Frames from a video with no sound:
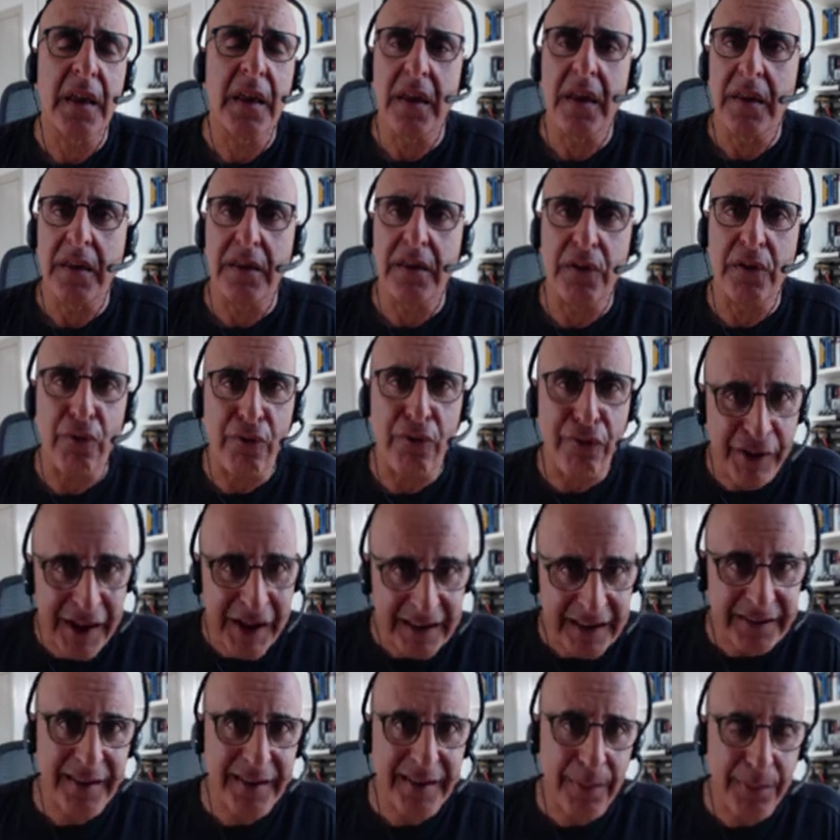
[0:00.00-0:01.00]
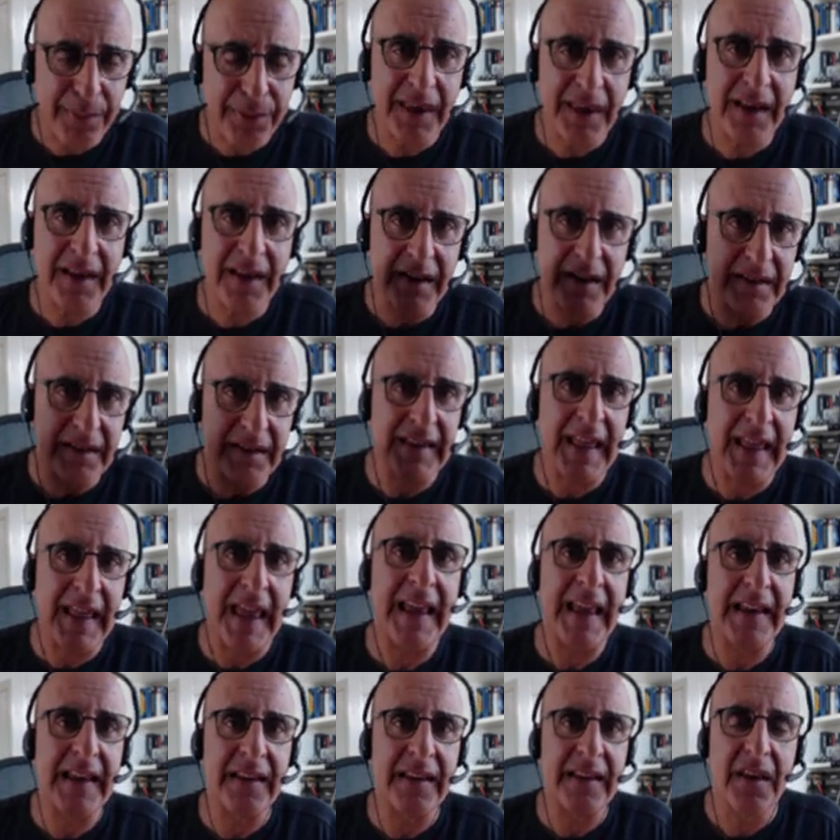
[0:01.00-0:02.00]
You've got something,
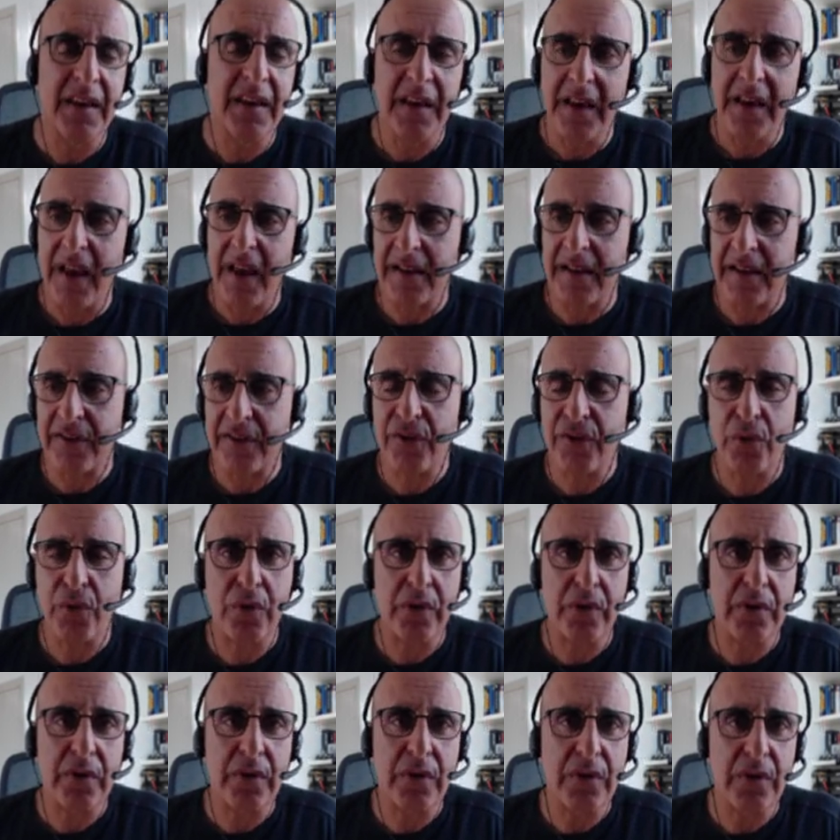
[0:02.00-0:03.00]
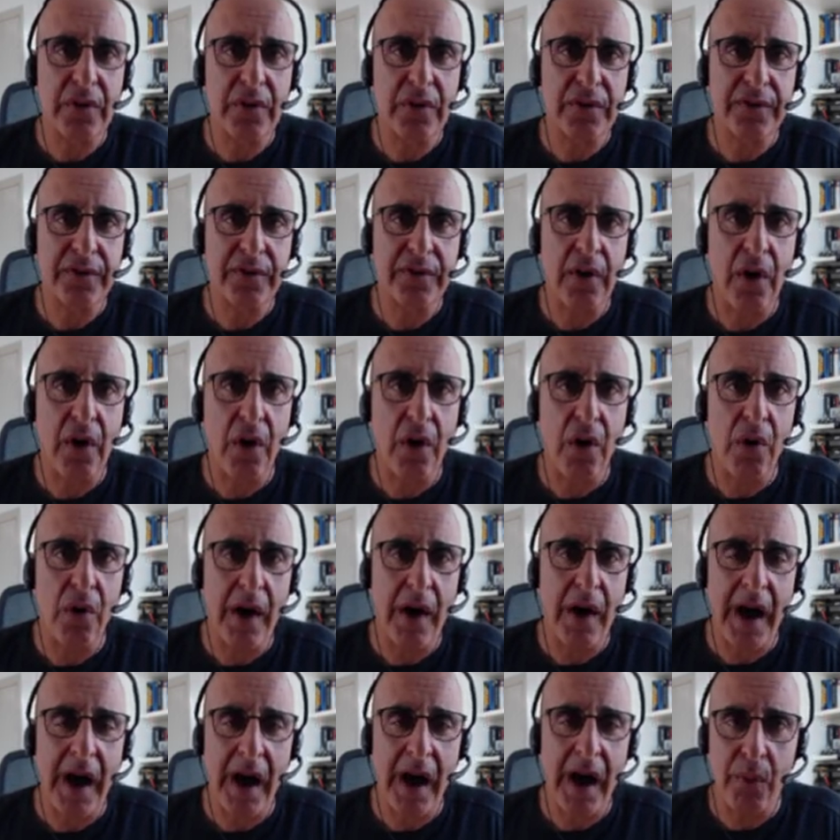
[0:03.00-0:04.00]
nail it. And as you saw,
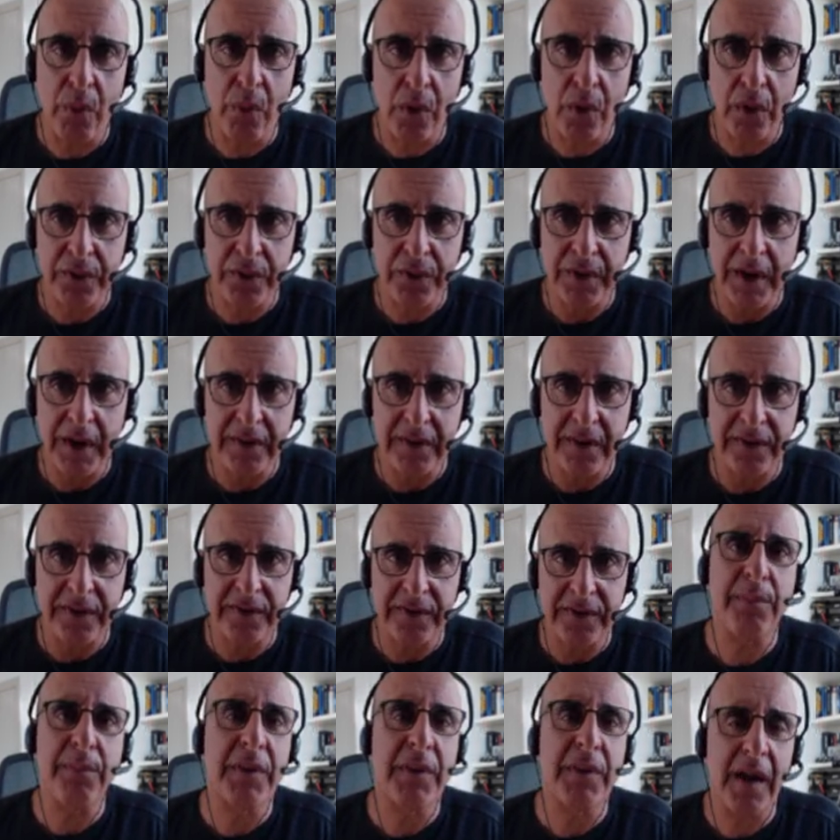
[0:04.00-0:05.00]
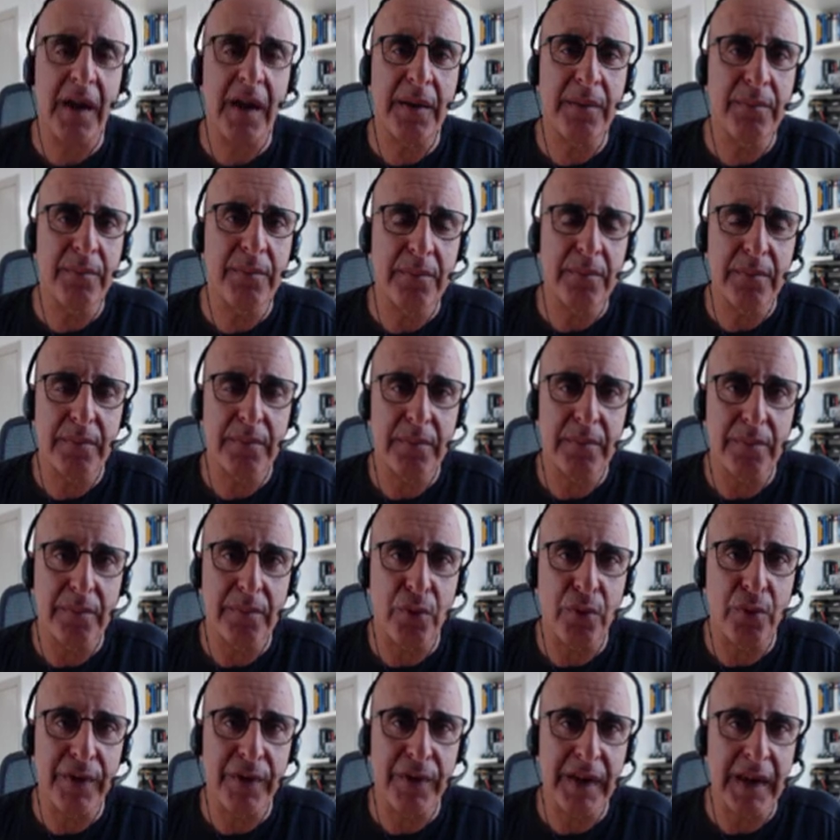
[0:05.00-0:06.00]
I was at the same time
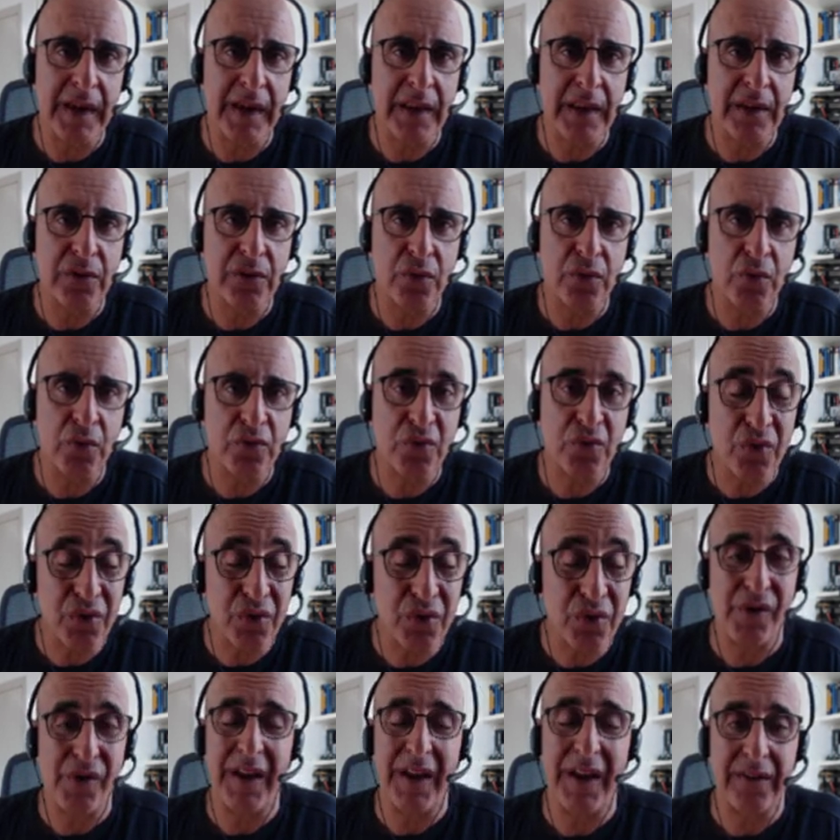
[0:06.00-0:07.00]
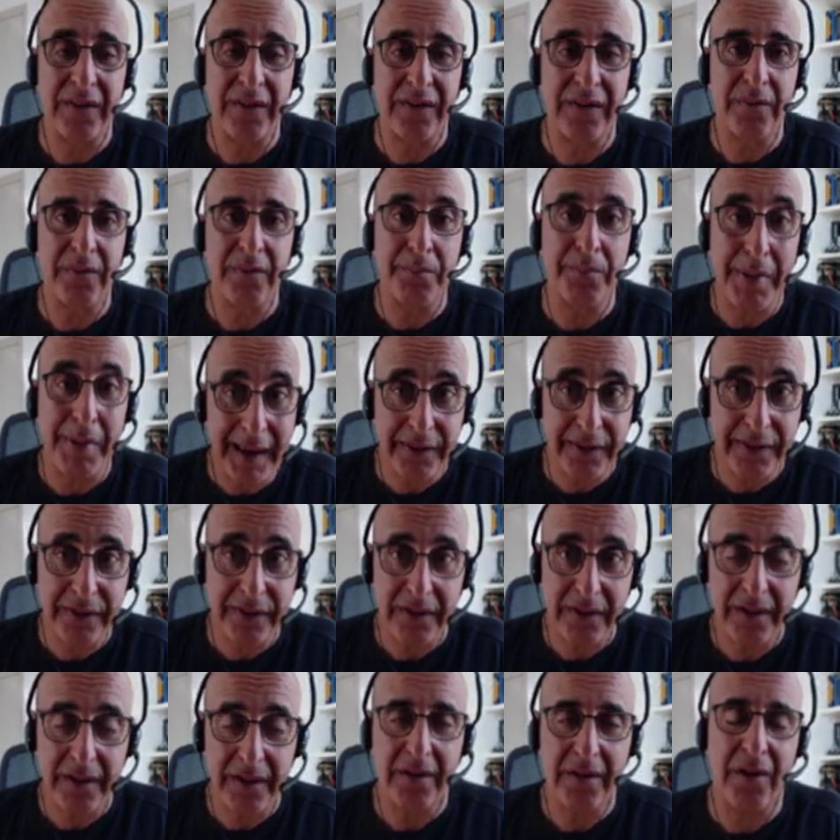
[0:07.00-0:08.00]
moving into two trades
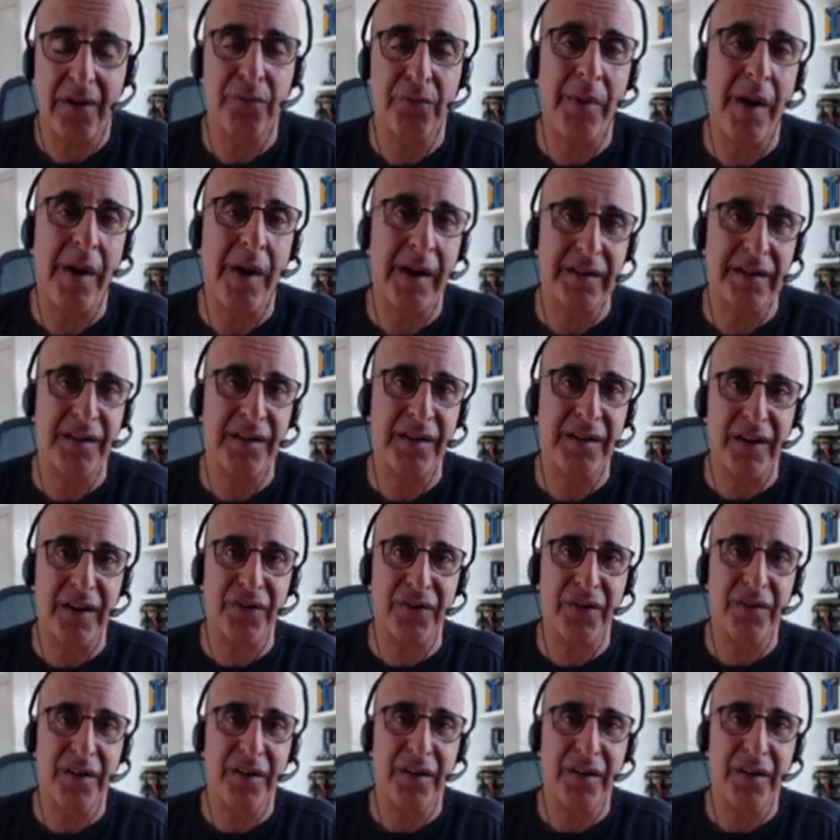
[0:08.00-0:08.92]
based on market direction.